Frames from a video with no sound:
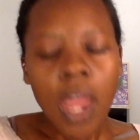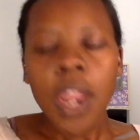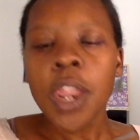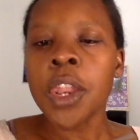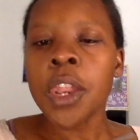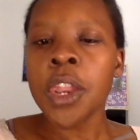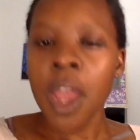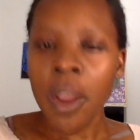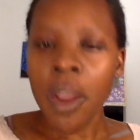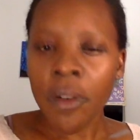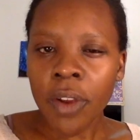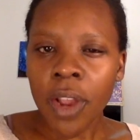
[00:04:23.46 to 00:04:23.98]

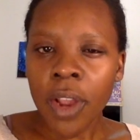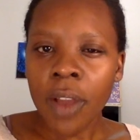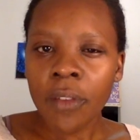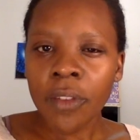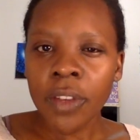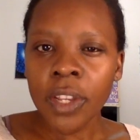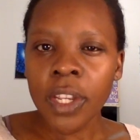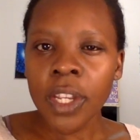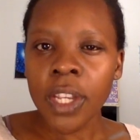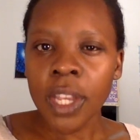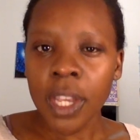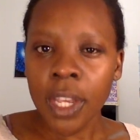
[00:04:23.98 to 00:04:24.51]
Never
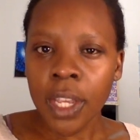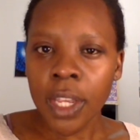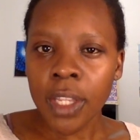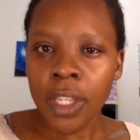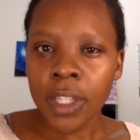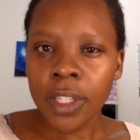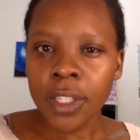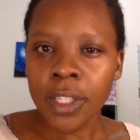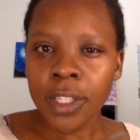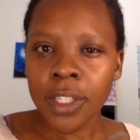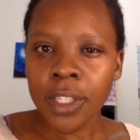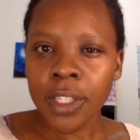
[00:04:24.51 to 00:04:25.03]
having
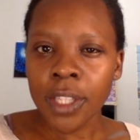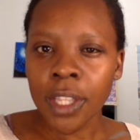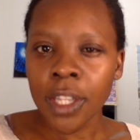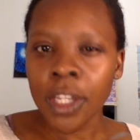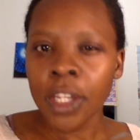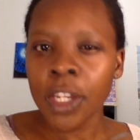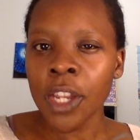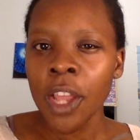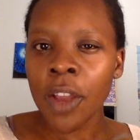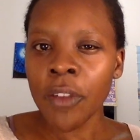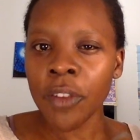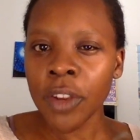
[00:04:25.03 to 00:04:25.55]
kids, like
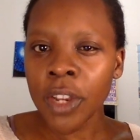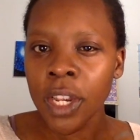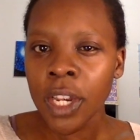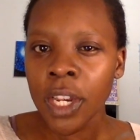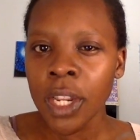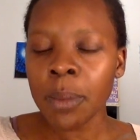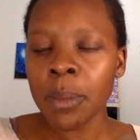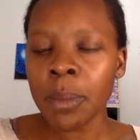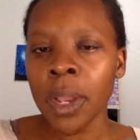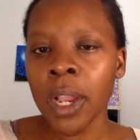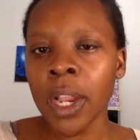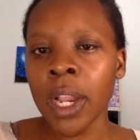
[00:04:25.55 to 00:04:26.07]
never
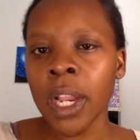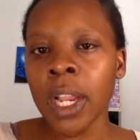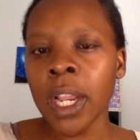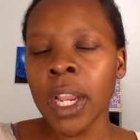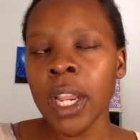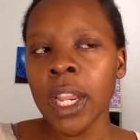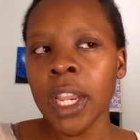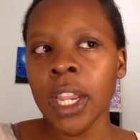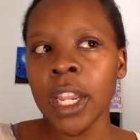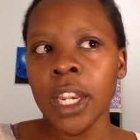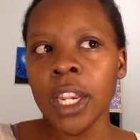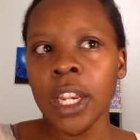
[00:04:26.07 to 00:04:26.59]
getting
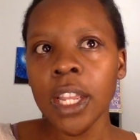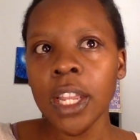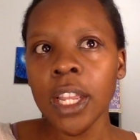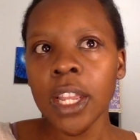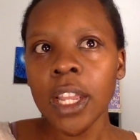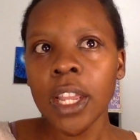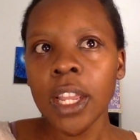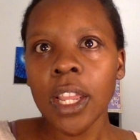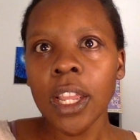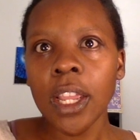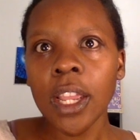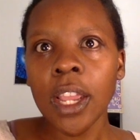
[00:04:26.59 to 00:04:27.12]
married,
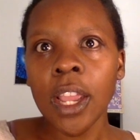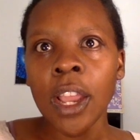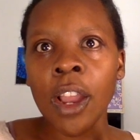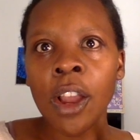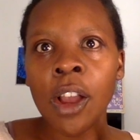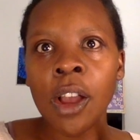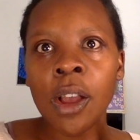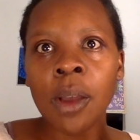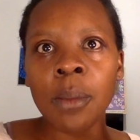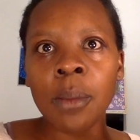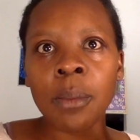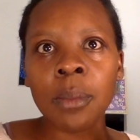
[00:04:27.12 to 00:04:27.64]

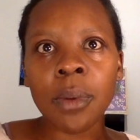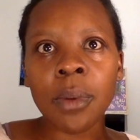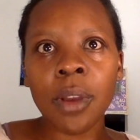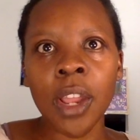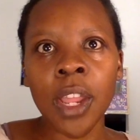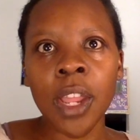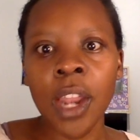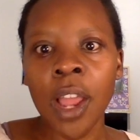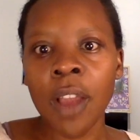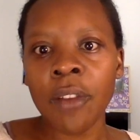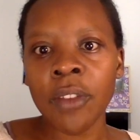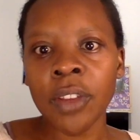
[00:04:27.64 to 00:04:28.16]

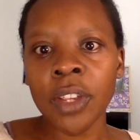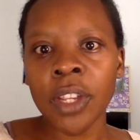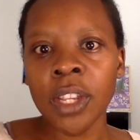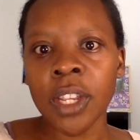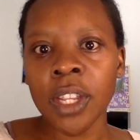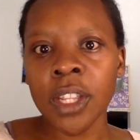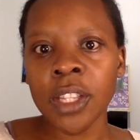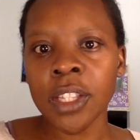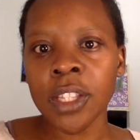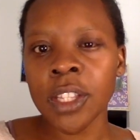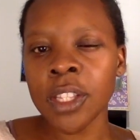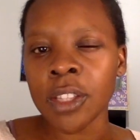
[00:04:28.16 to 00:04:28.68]
and having
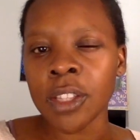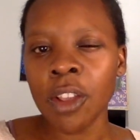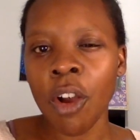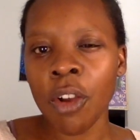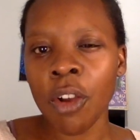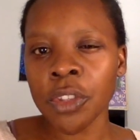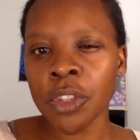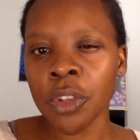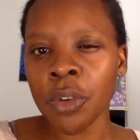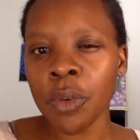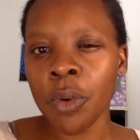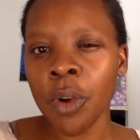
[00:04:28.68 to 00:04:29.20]
kids is
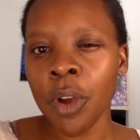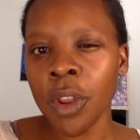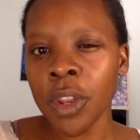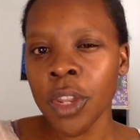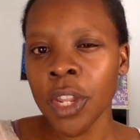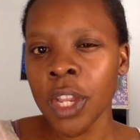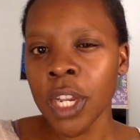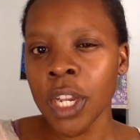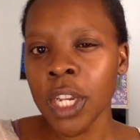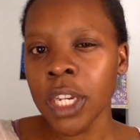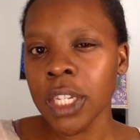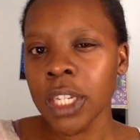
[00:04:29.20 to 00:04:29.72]
also on
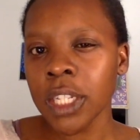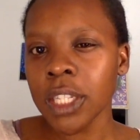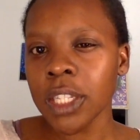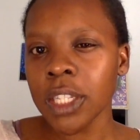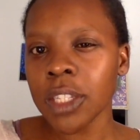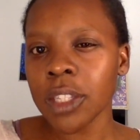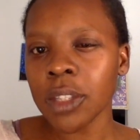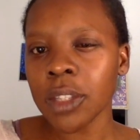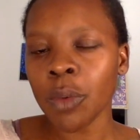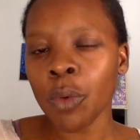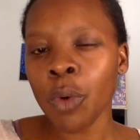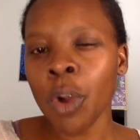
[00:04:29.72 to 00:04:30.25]
there.
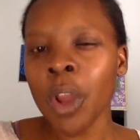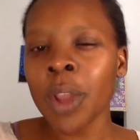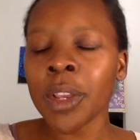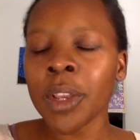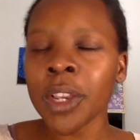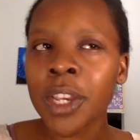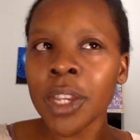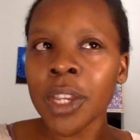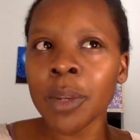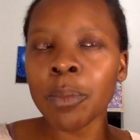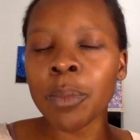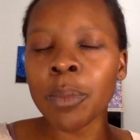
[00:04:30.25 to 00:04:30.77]
Well, I
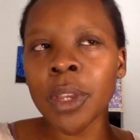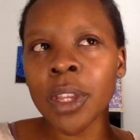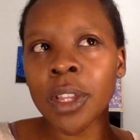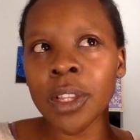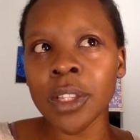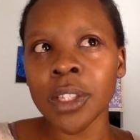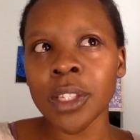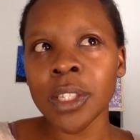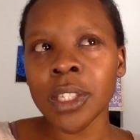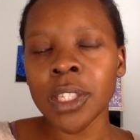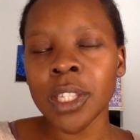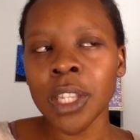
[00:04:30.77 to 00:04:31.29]
could be a
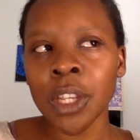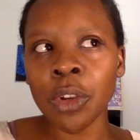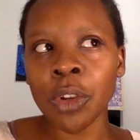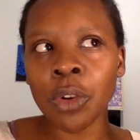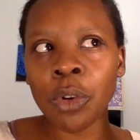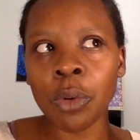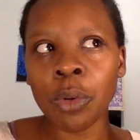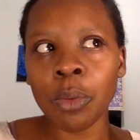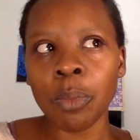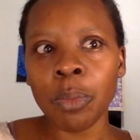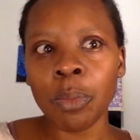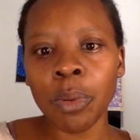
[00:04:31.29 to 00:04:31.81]

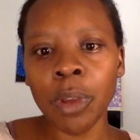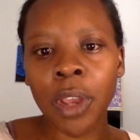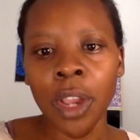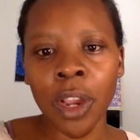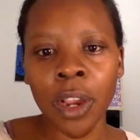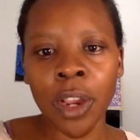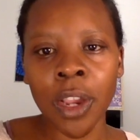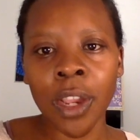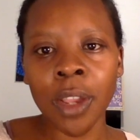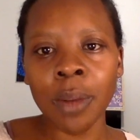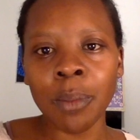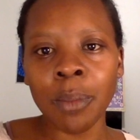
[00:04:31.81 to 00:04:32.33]
single
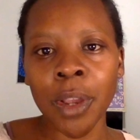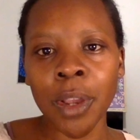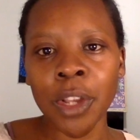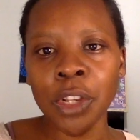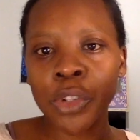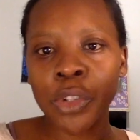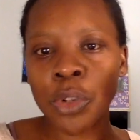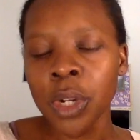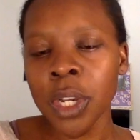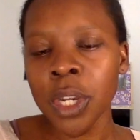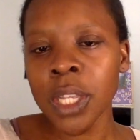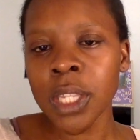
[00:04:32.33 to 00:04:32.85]
parent by
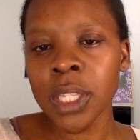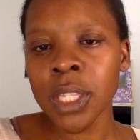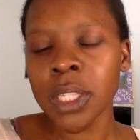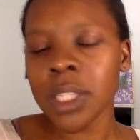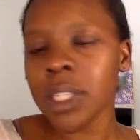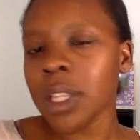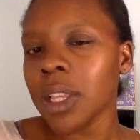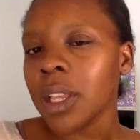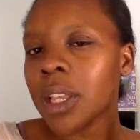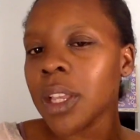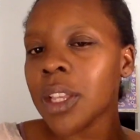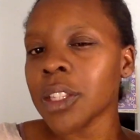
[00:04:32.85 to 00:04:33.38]
choice.
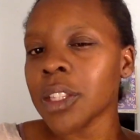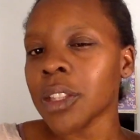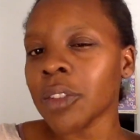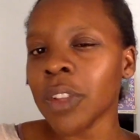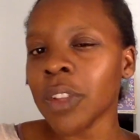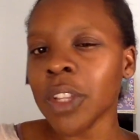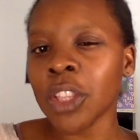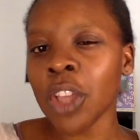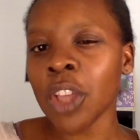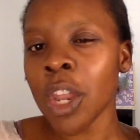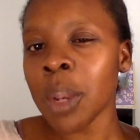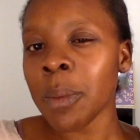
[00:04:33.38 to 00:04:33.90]
I've
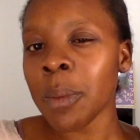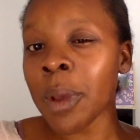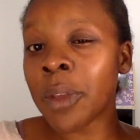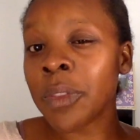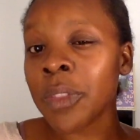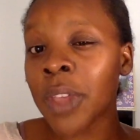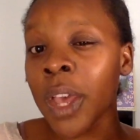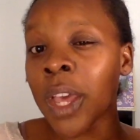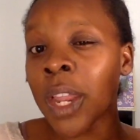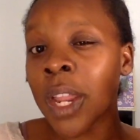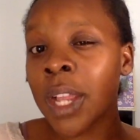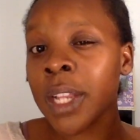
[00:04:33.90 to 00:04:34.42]
like thought about
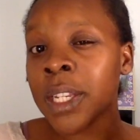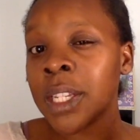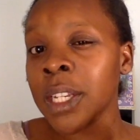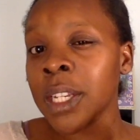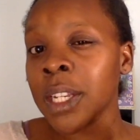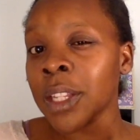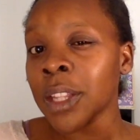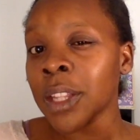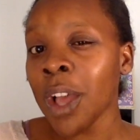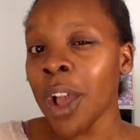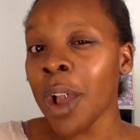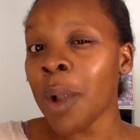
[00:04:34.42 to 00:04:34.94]
that
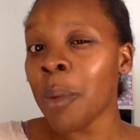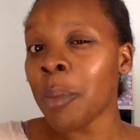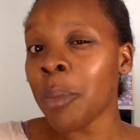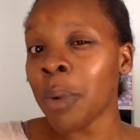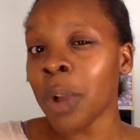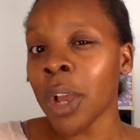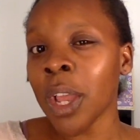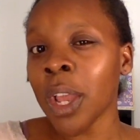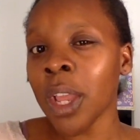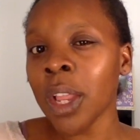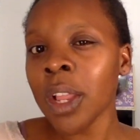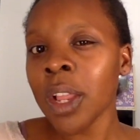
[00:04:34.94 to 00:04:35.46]
idea a lot,
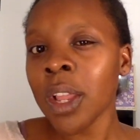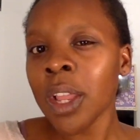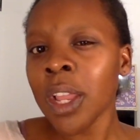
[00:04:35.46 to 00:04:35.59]
but